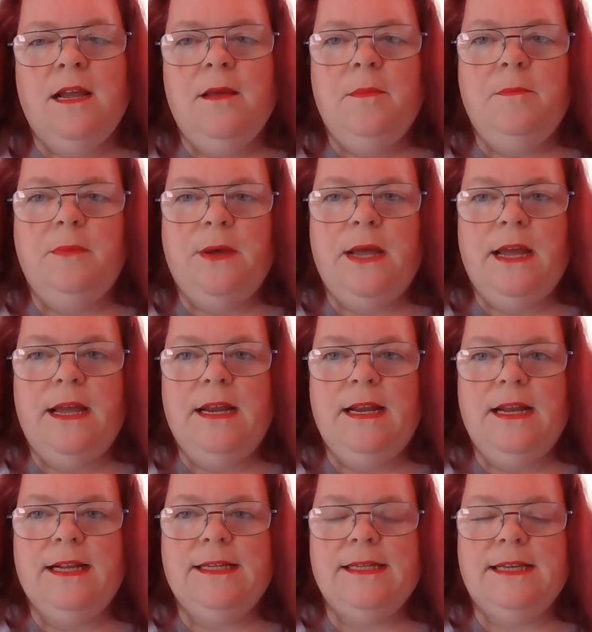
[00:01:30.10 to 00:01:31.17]

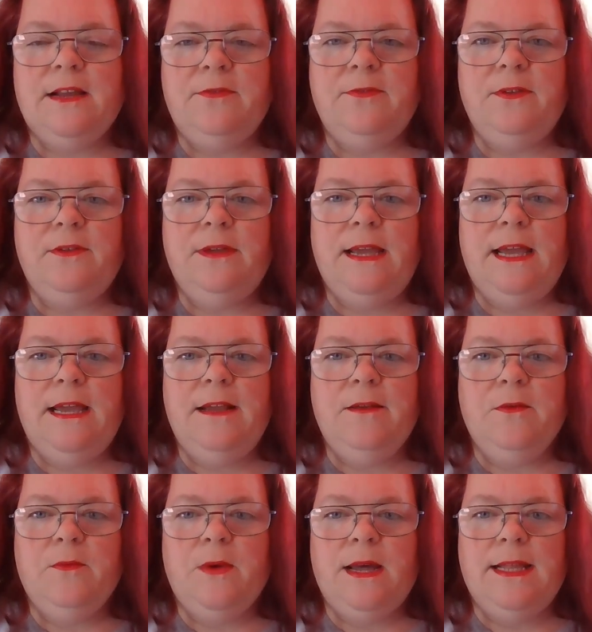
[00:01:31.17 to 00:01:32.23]
but it's definitely
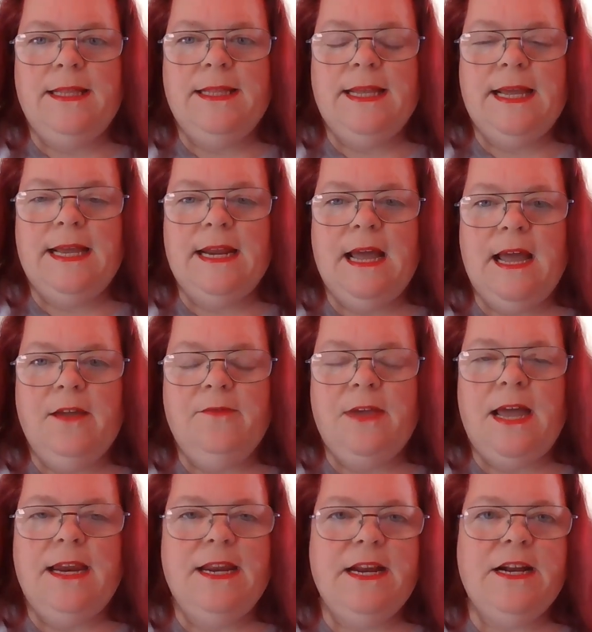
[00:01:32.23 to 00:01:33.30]
one that I've
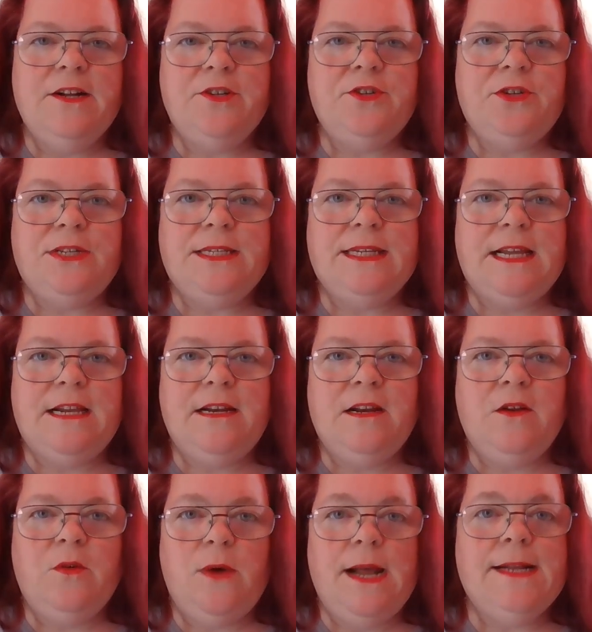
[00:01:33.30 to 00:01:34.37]
had an interest
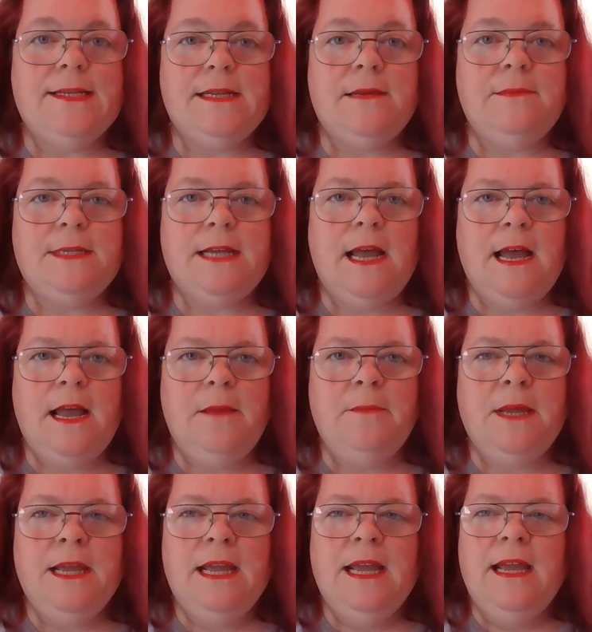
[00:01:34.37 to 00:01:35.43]
in quite some
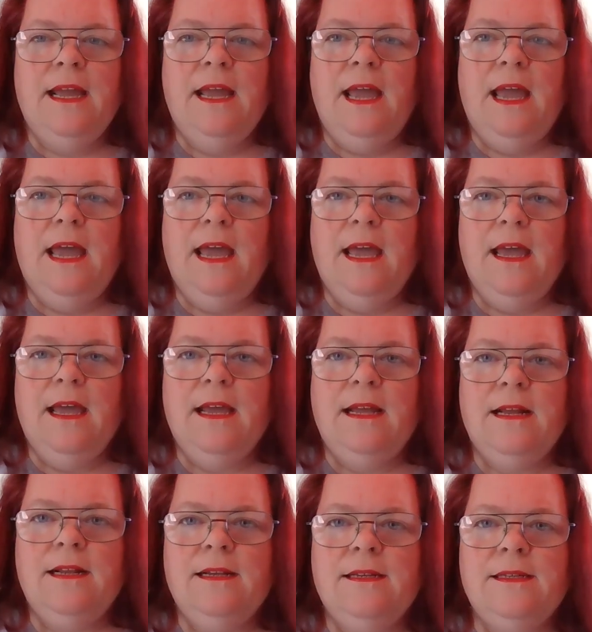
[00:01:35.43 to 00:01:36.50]
time,
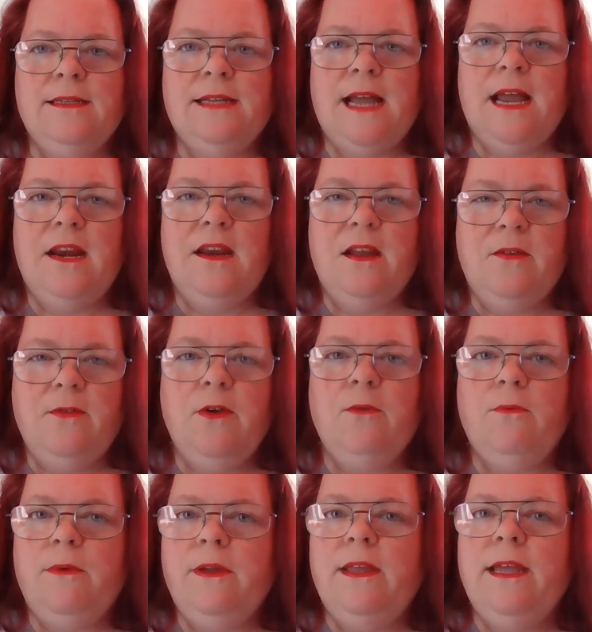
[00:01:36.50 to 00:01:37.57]
and I never
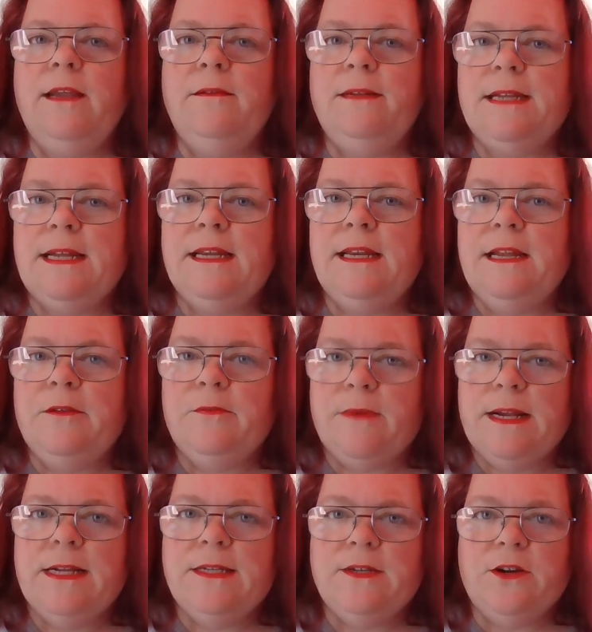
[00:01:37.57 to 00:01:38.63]
really did any
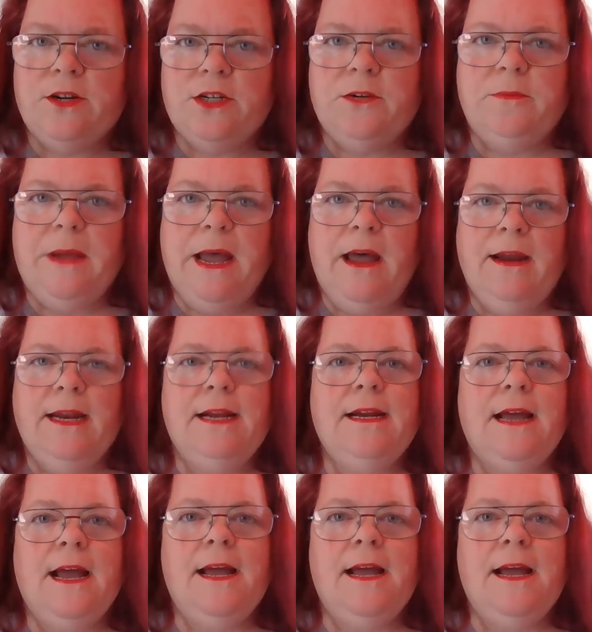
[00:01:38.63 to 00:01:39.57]
research about it.